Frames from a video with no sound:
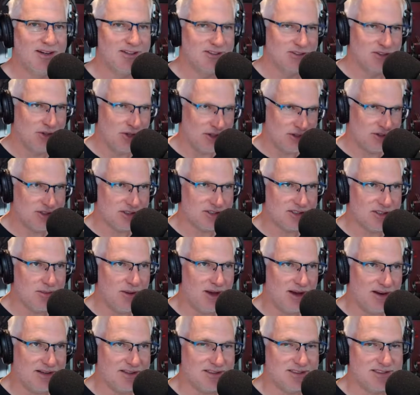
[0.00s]
It's not just
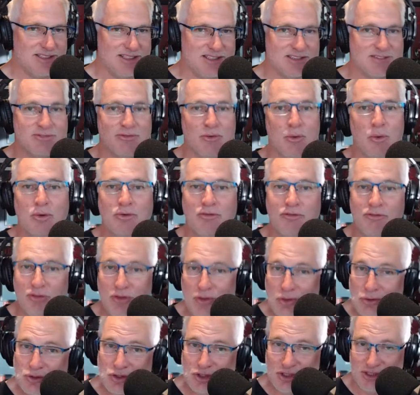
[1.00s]
about us, it's for
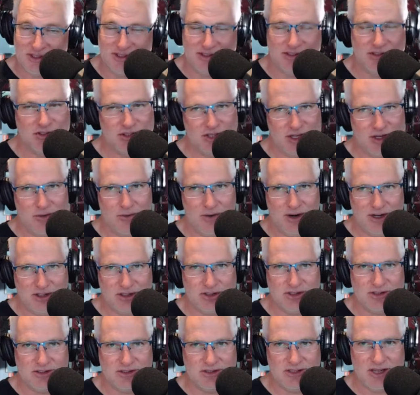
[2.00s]
future
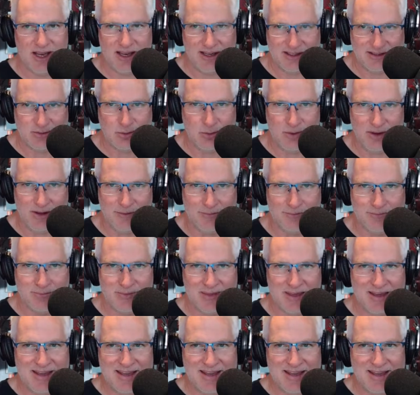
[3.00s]
generations as well.